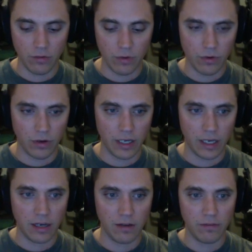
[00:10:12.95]
we will
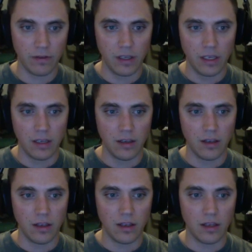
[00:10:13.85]
have
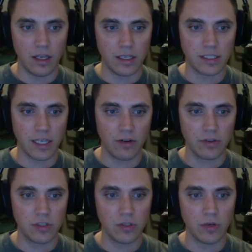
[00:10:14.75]
a sound
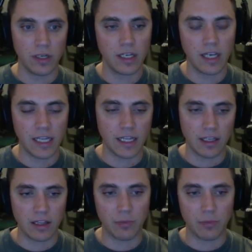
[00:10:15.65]
to indicate that the